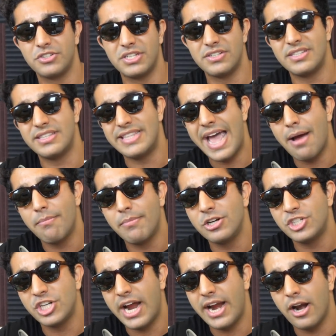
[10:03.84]
is that
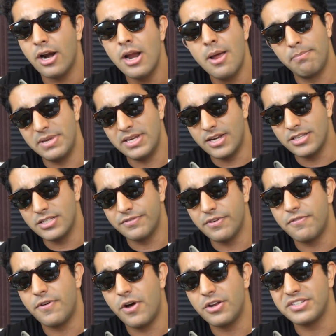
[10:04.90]
much higher because of a
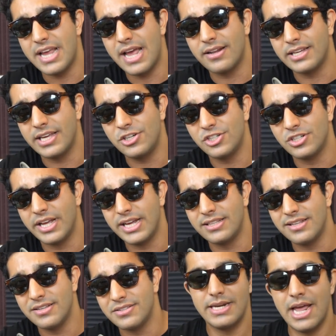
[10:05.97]
false allegation like
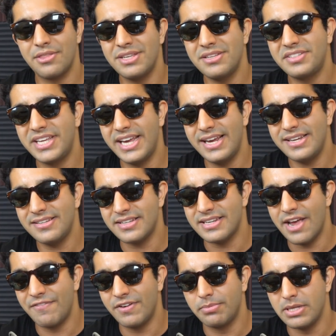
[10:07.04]
this. Now, this case
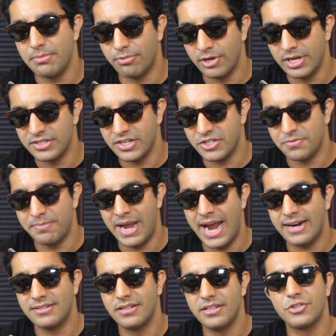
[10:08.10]
inevitably brings us
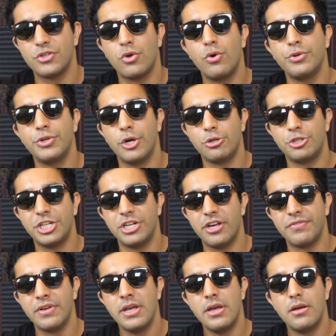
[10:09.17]
back to this whole notion
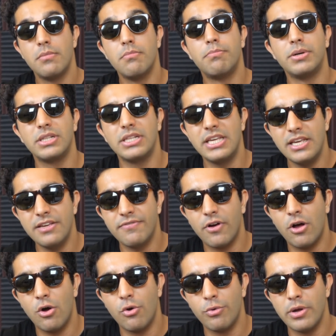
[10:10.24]
of believe
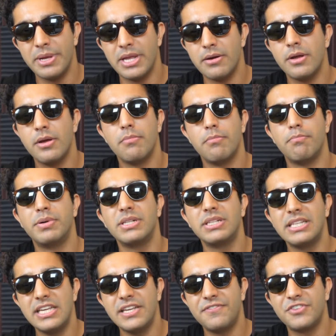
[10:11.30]
all women,
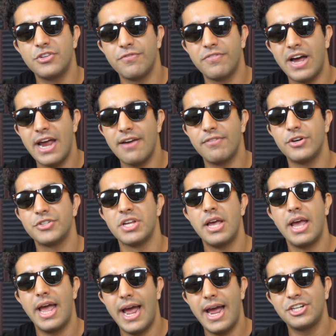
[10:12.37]
believe survivors,
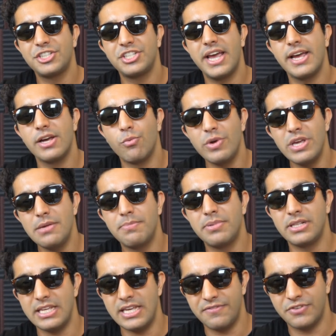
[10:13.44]
hashtag we
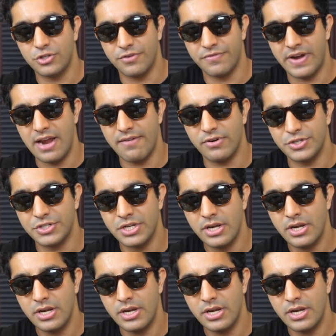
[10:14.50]
believe survivors.